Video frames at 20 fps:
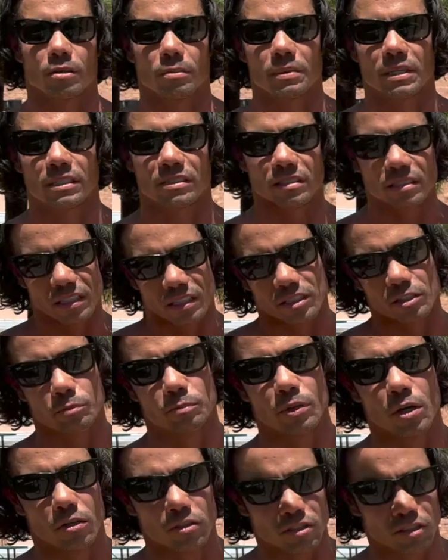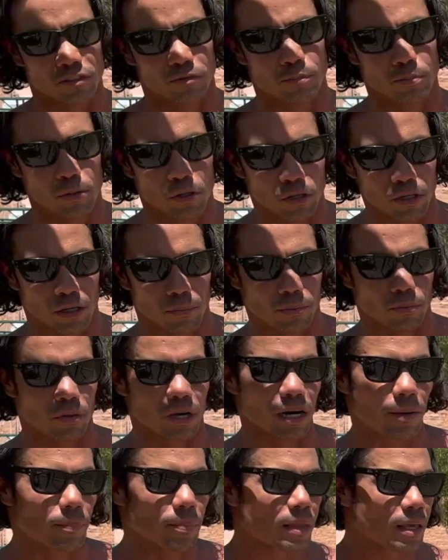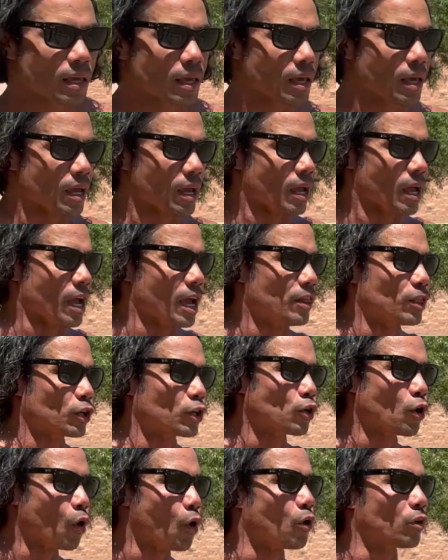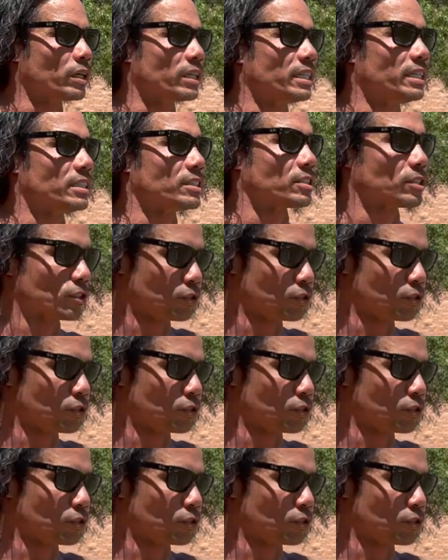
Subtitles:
up. It's the explosive pull-up, right? And the goal is